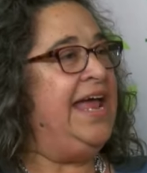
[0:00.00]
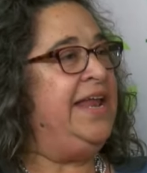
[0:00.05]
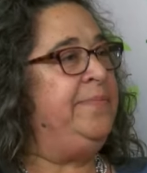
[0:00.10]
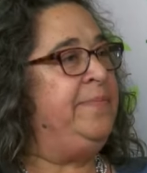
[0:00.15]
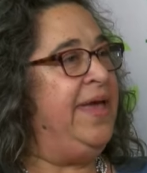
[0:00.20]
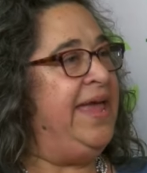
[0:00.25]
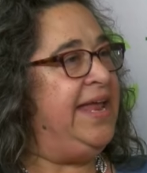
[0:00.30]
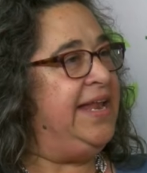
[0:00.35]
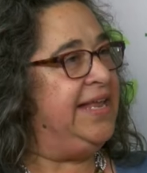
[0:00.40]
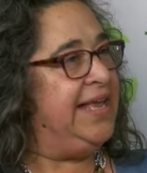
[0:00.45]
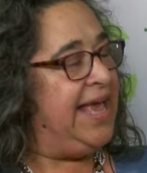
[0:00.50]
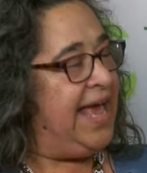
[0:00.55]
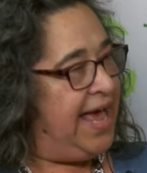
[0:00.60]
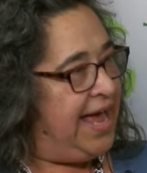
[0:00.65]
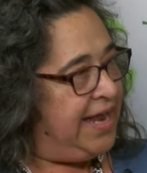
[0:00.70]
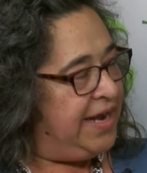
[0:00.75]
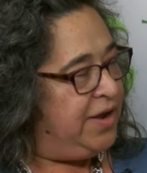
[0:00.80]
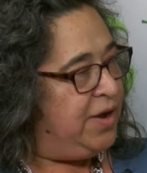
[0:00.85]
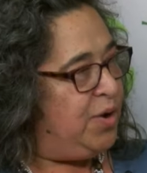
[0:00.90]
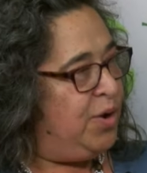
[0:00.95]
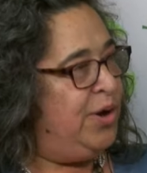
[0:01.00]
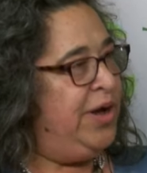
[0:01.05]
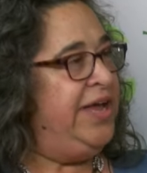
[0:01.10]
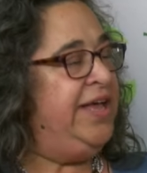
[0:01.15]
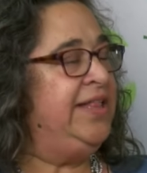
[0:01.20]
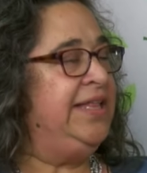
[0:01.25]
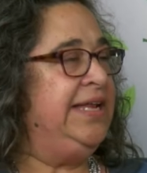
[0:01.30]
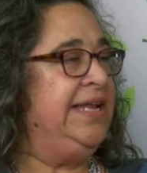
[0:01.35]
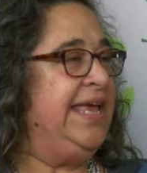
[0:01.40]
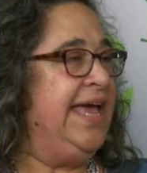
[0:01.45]
and made canna
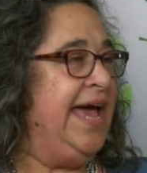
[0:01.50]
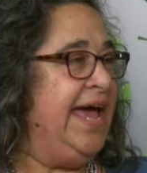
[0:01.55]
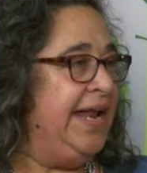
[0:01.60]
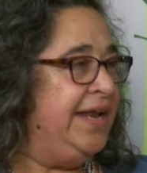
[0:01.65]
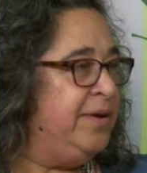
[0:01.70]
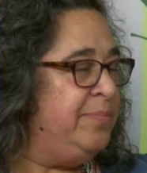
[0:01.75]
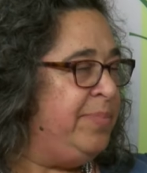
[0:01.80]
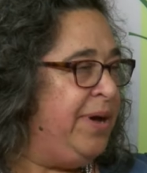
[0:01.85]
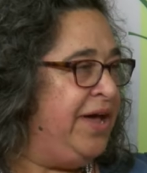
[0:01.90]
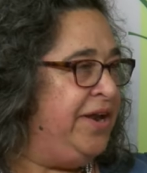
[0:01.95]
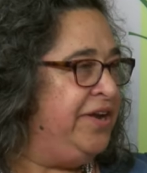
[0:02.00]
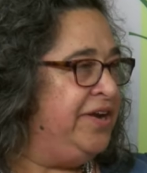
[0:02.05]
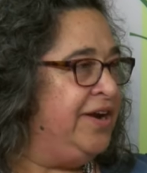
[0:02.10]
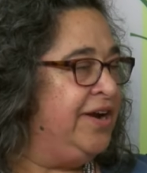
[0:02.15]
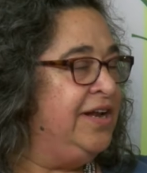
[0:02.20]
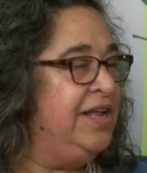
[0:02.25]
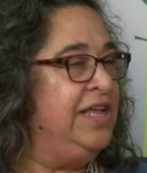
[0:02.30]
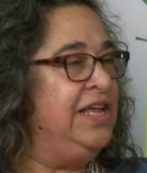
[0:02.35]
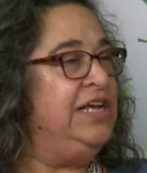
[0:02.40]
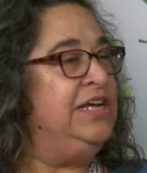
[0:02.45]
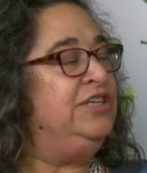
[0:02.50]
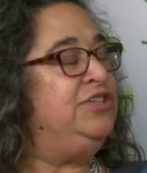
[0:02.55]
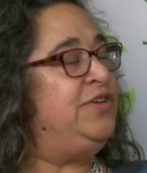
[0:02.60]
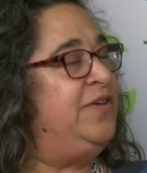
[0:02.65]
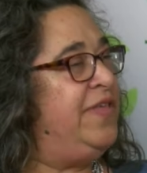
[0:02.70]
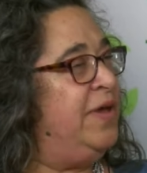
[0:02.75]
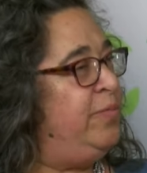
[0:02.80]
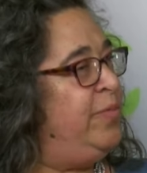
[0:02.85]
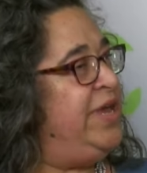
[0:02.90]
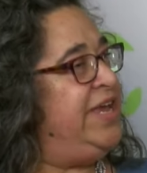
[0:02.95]
oil and canna butter
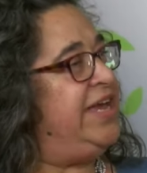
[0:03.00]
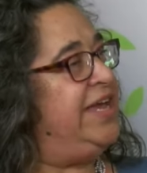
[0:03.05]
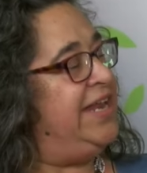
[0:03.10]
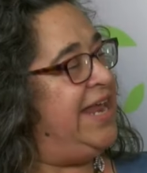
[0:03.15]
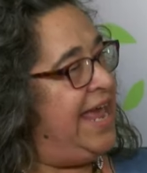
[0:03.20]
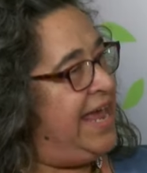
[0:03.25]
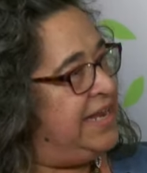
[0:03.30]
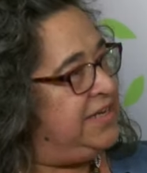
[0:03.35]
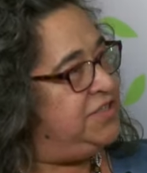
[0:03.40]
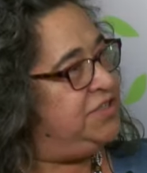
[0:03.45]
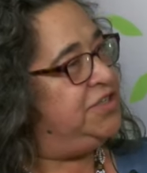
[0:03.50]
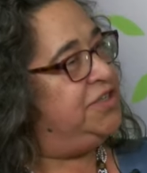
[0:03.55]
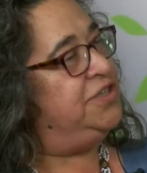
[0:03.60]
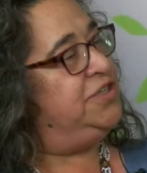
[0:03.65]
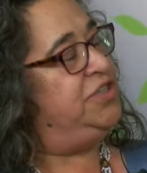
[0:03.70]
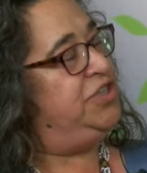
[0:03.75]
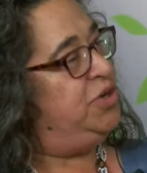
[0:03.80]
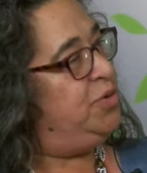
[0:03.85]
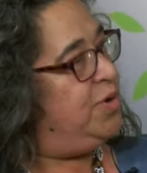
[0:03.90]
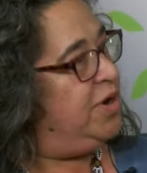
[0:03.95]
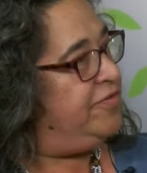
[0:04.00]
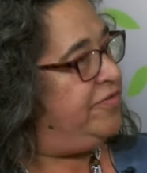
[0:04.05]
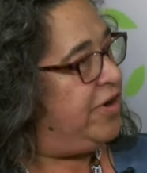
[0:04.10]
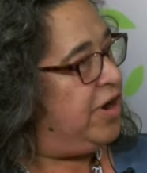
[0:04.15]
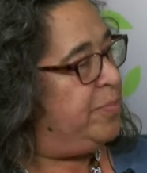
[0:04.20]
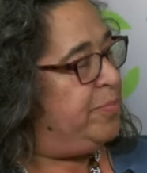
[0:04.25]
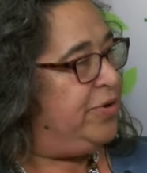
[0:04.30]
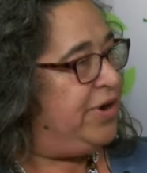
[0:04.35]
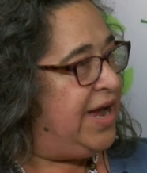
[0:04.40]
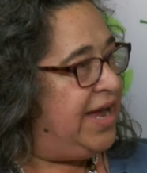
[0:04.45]
so that we could enter two of
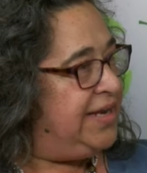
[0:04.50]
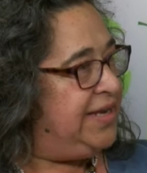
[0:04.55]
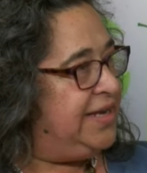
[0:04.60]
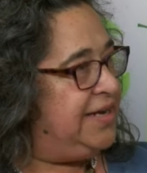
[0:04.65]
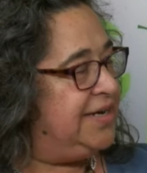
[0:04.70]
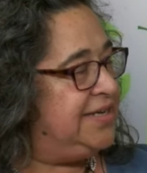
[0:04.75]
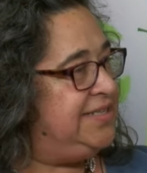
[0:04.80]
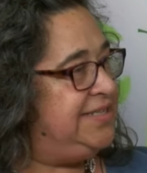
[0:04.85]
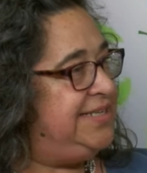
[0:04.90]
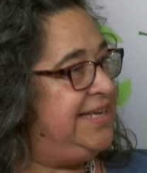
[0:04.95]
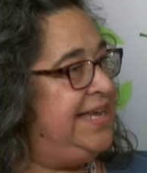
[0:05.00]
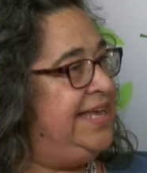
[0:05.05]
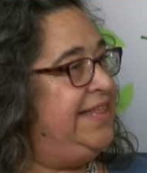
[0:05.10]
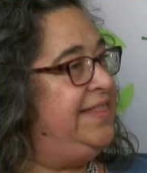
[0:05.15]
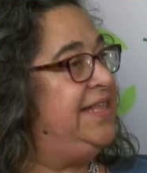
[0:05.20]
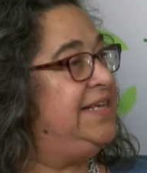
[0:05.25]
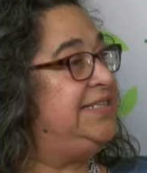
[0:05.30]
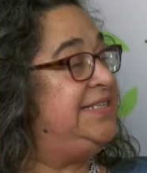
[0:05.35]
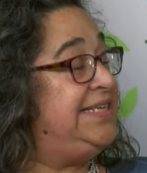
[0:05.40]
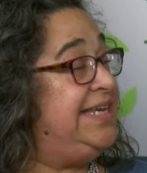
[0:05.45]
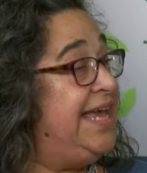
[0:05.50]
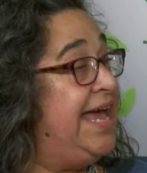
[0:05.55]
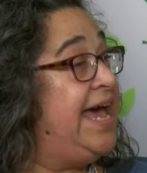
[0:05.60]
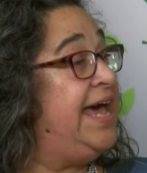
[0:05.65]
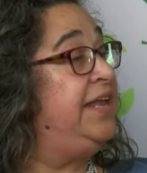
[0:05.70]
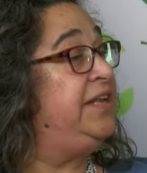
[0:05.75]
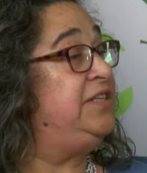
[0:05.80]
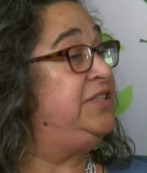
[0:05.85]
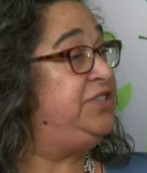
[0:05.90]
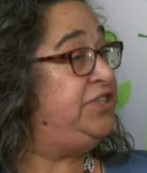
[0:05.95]
our products in the
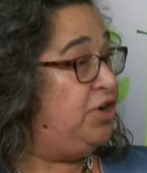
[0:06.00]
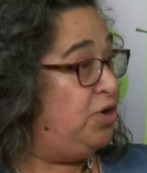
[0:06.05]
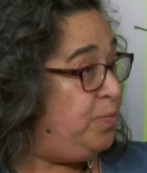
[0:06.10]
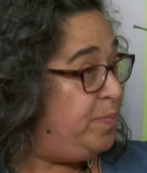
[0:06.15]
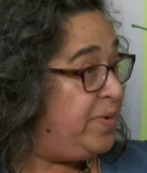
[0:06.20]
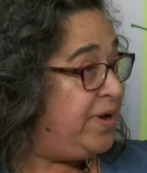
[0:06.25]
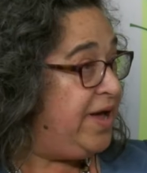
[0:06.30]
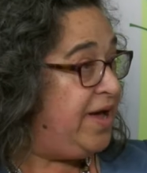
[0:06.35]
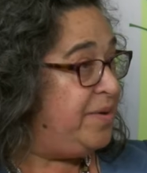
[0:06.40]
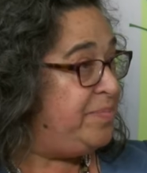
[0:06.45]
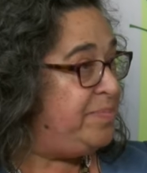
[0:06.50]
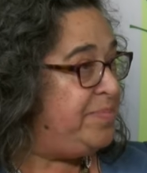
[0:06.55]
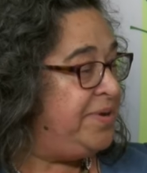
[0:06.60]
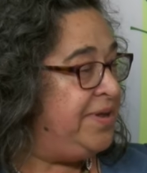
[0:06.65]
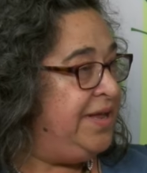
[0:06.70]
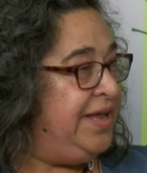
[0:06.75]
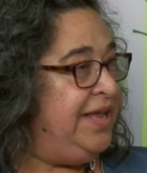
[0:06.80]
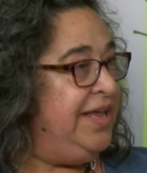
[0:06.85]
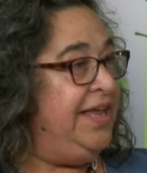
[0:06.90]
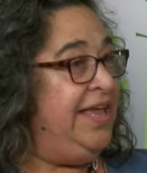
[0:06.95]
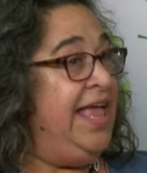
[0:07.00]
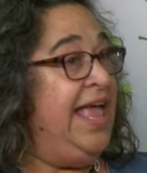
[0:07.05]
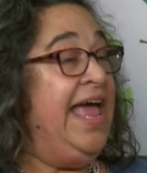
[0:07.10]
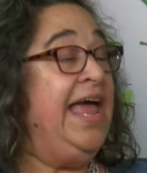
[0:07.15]
Seattle Dope Cup. Sure.